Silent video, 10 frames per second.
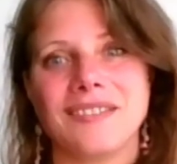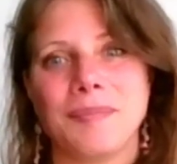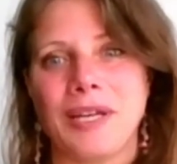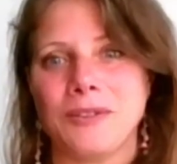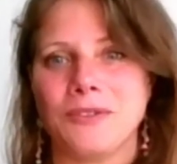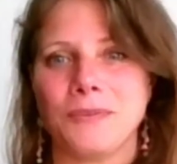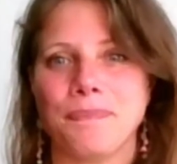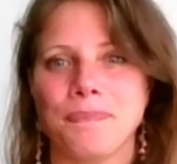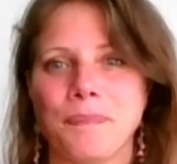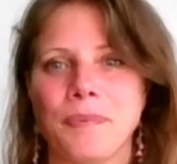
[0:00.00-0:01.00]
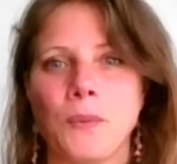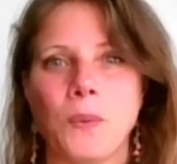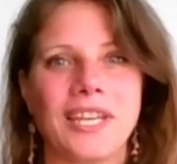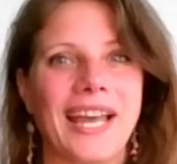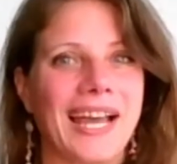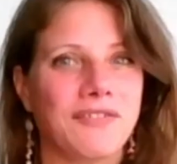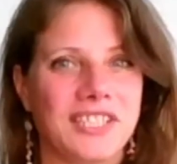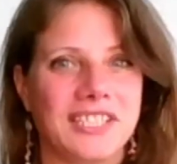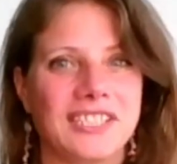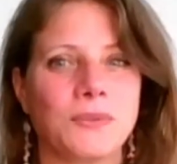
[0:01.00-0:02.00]
about one and a half
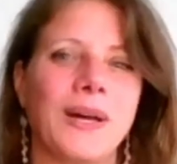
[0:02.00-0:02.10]
years.